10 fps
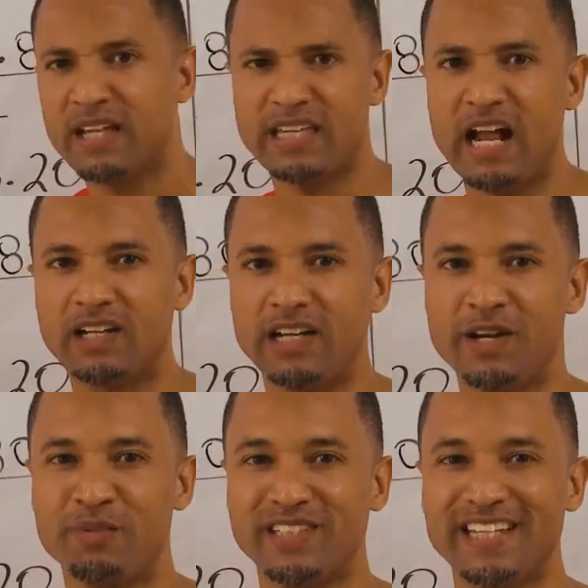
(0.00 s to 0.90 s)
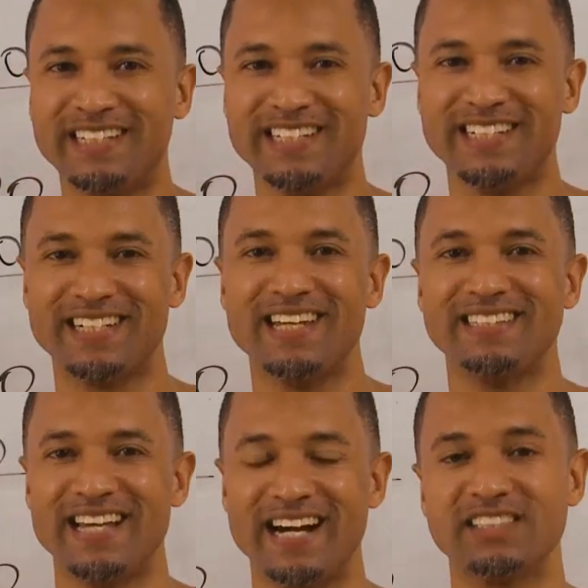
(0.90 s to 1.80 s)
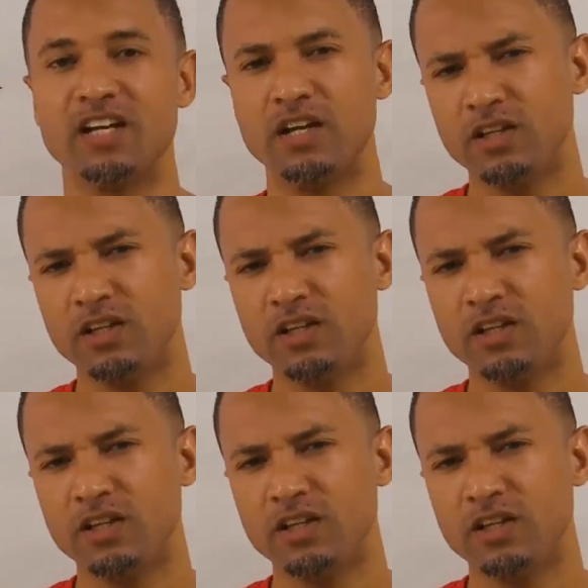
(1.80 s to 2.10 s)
calculate the percentage tax.